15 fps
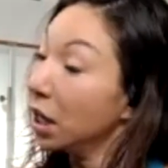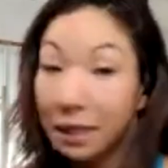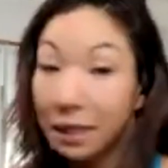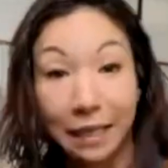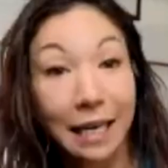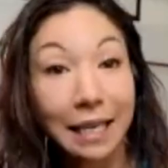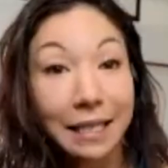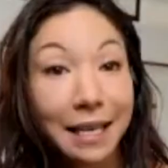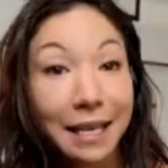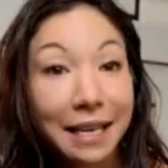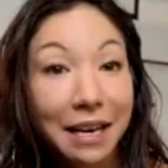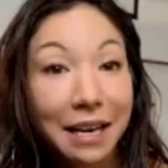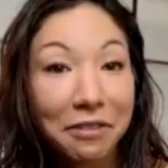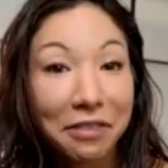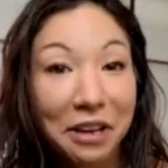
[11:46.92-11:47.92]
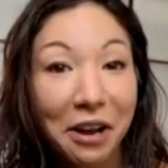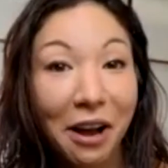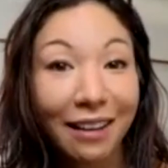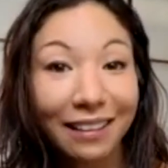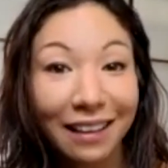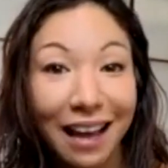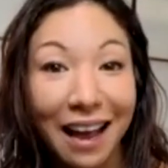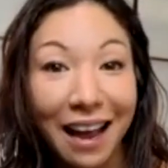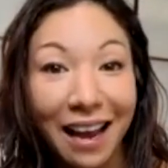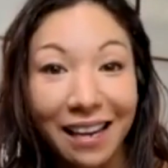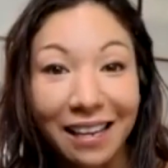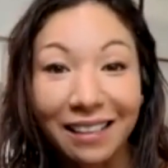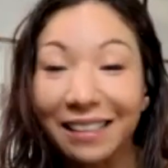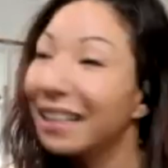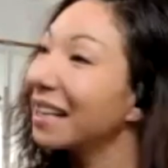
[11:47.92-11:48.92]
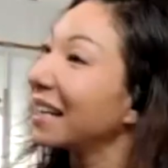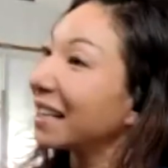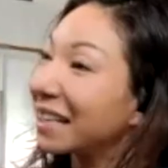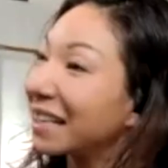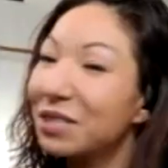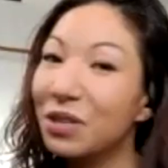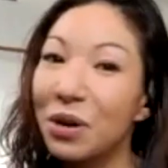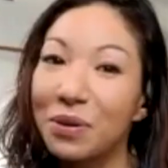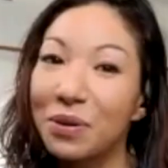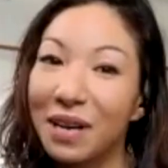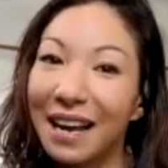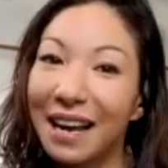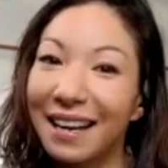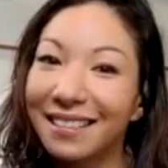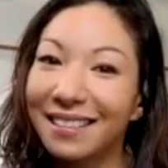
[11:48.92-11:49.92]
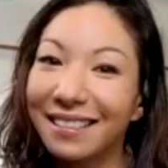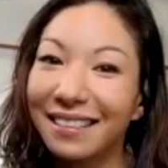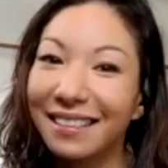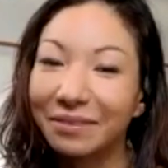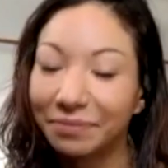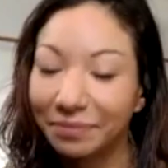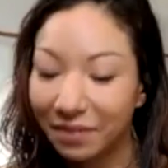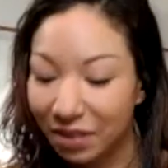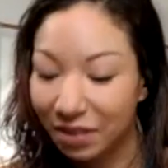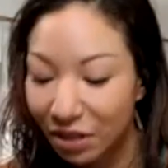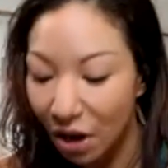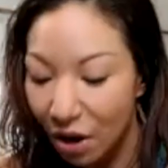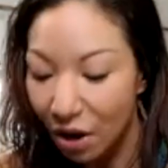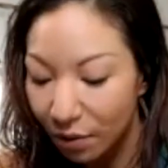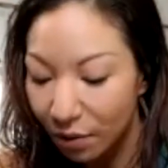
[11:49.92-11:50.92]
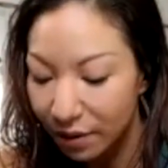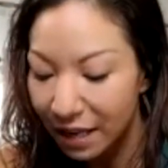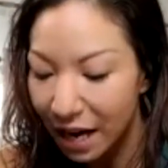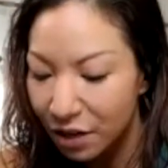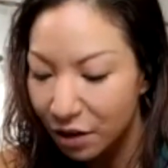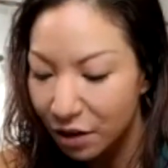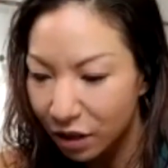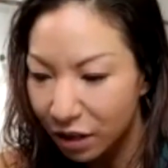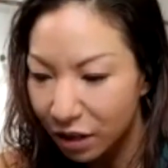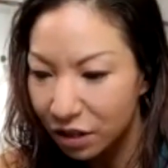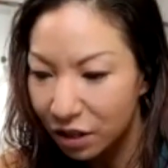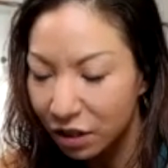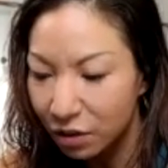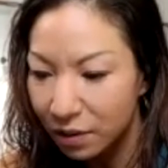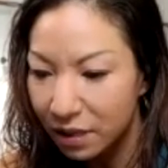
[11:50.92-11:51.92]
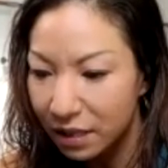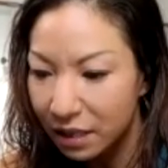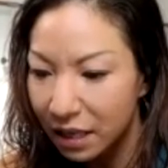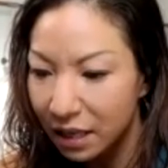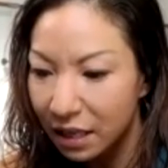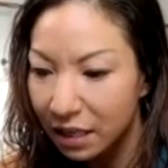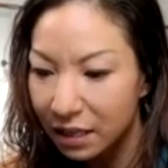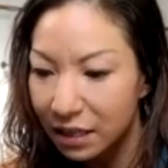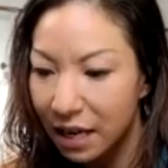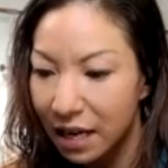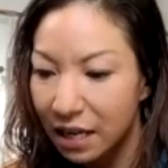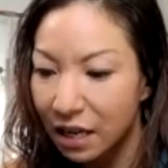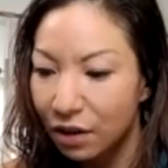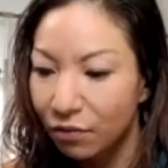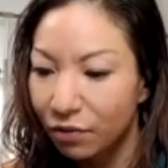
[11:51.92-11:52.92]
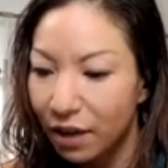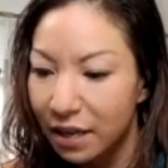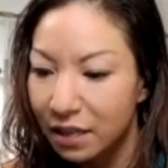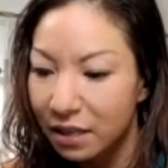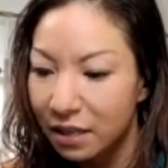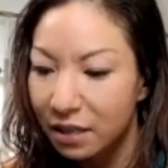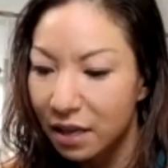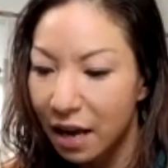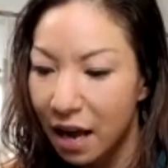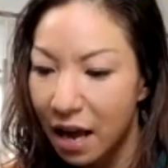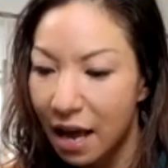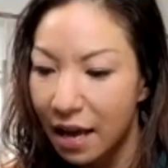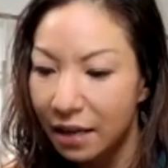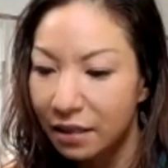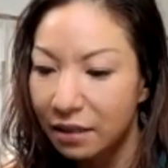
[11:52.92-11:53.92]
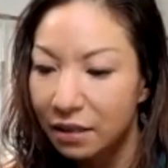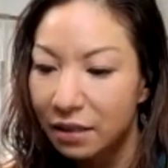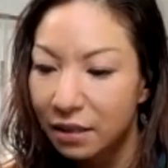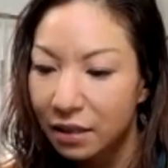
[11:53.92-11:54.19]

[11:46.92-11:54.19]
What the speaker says: gotta take everything online. Let's go, guys. So yeah, you're continuously taking risks. And